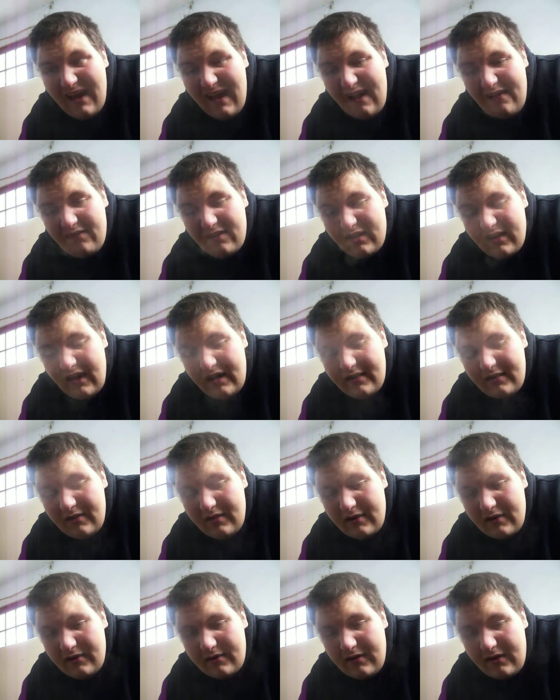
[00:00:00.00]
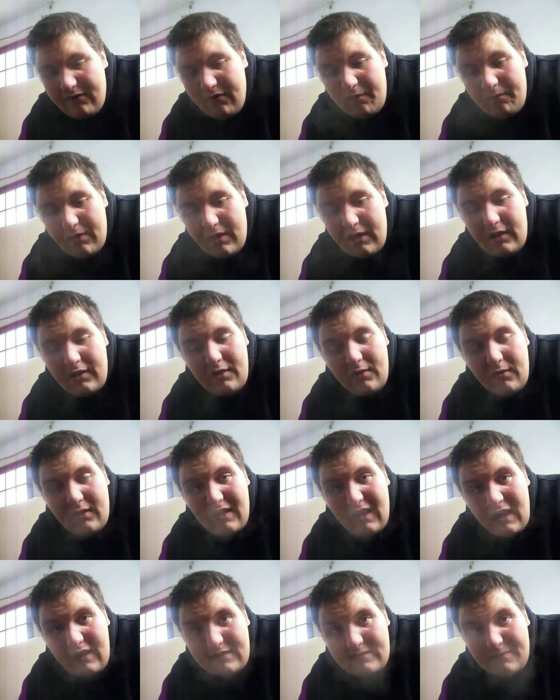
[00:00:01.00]
have a if I'm going to do a
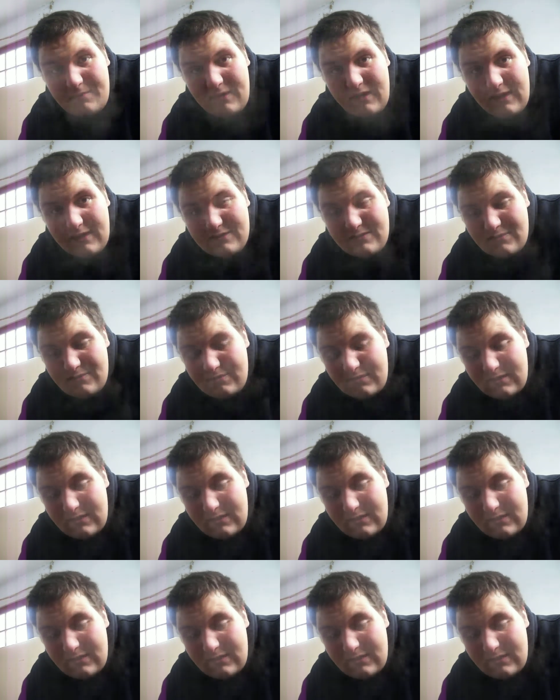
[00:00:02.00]
custom console,